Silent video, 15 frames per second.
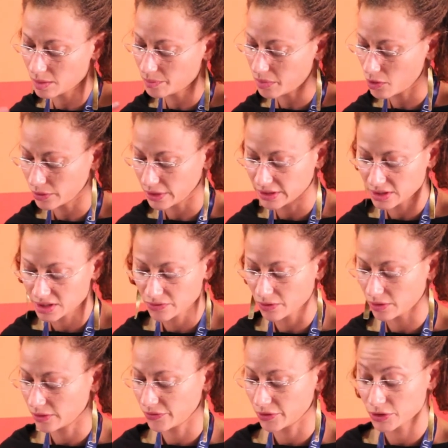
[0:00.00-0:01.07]
components
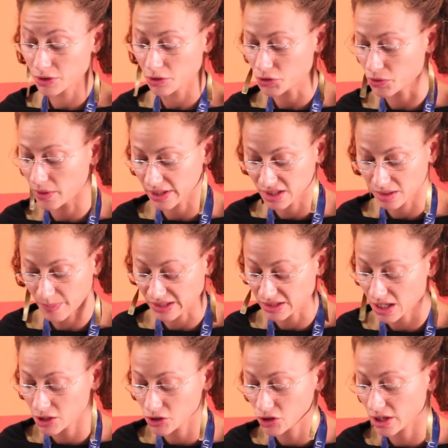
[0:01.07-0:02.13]
for social
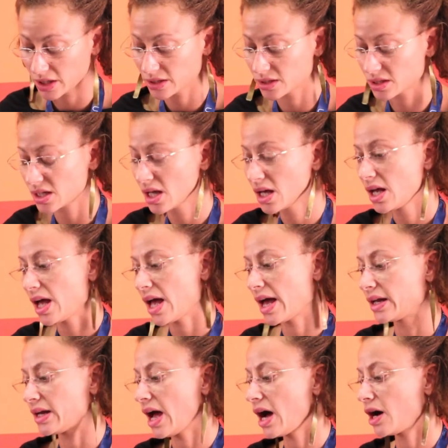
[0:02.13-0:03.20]
expectations
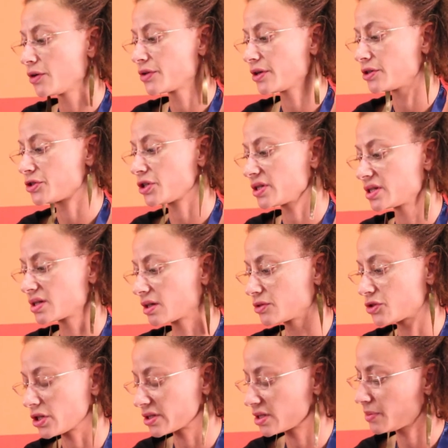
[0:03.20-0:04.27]
and how they're just
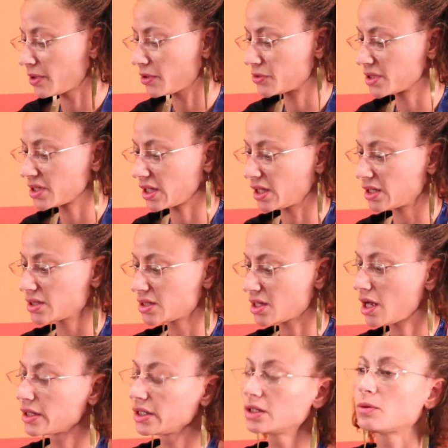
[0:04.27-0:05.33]
juxtaposed against
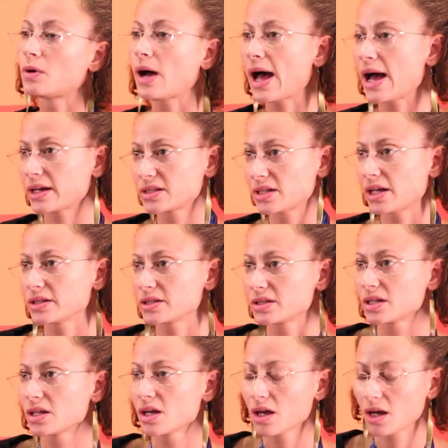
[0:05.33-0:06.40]
unequal
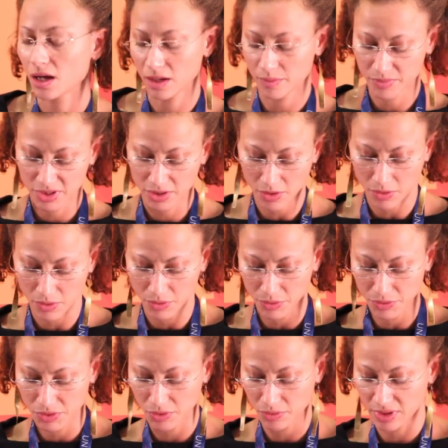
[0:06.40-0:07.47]
access.
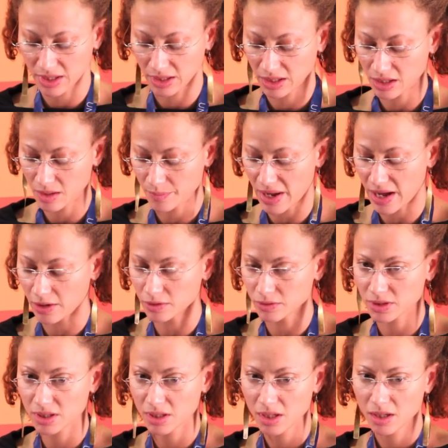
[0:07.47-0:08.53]
So thinking
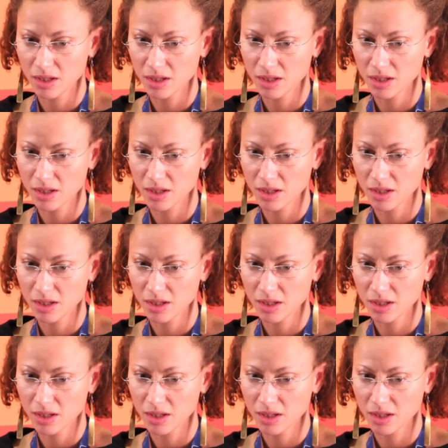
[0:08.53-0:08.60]
about